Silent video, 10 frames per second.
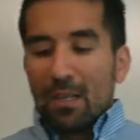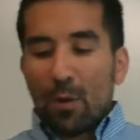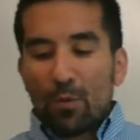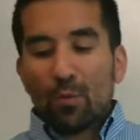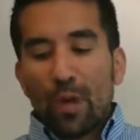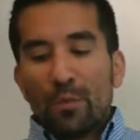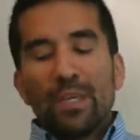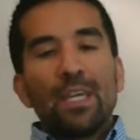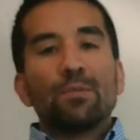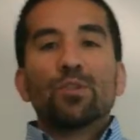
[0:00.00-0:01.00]
that the way we
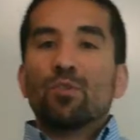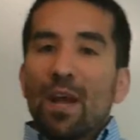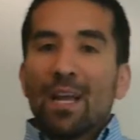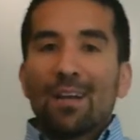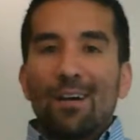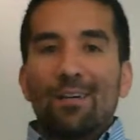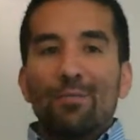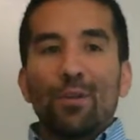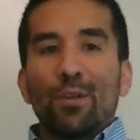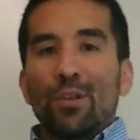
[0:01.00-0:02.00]
keep track of
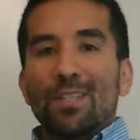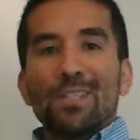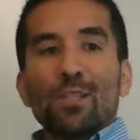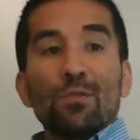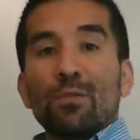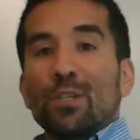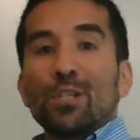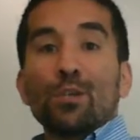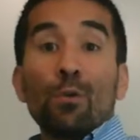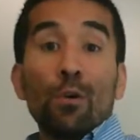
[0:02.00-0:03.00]
real things is through a
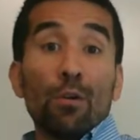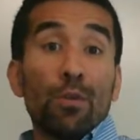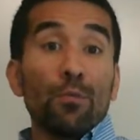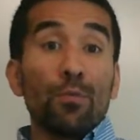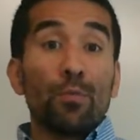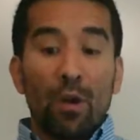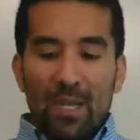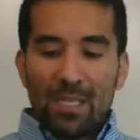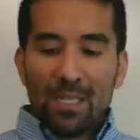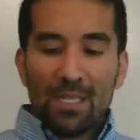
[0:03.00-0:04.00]
score or through
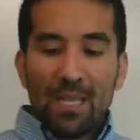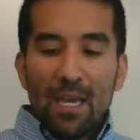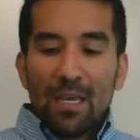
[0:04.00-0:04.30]
prices.